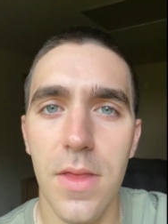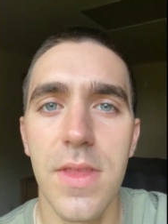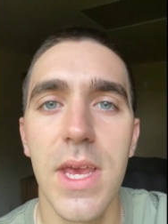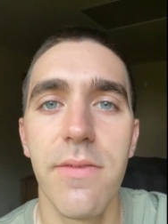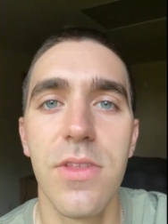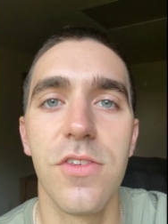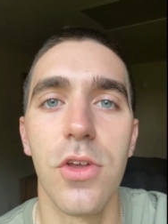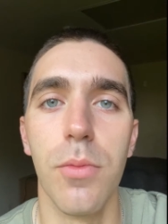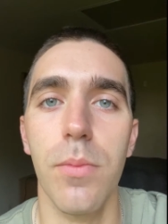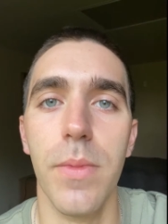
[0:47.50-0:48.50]
They give you these
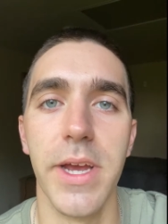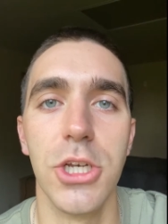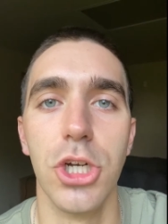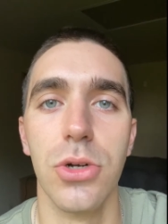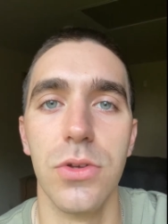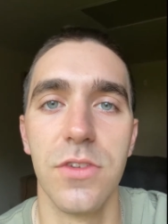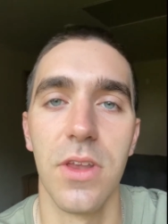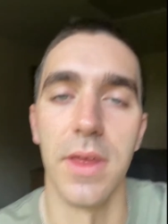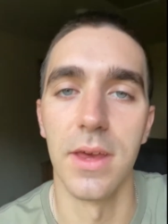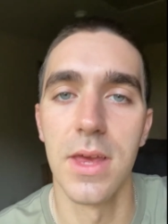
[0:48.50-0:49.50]
little like journals
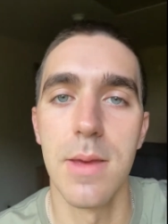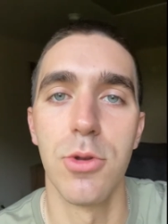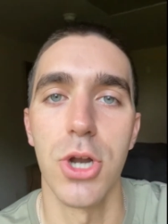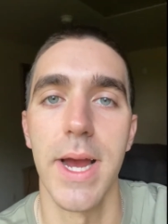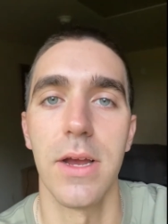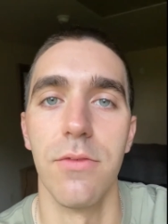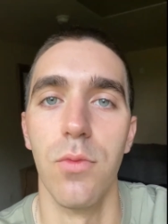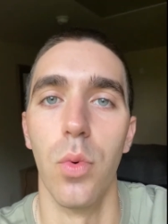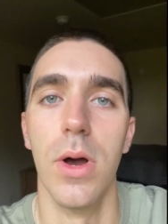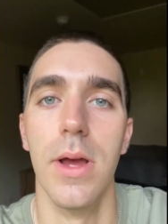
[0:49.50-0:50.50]
to like keep track of
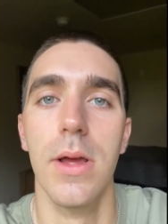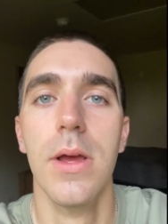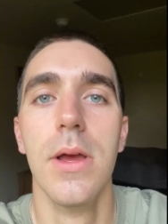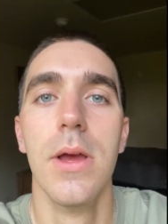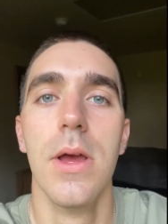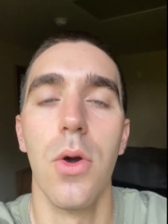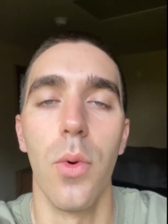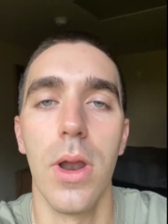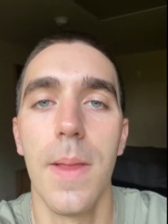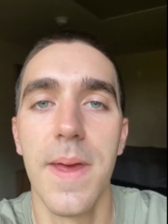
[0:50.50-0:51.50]
what
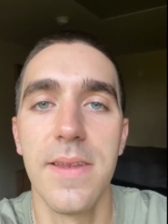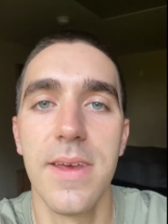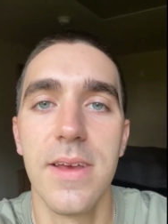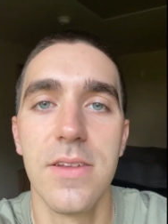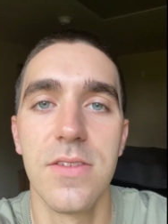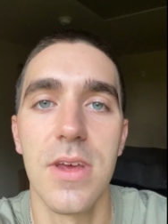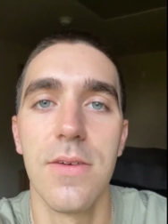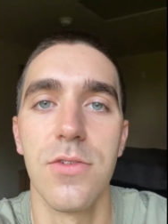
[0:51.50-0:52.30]
went on that day and stuff.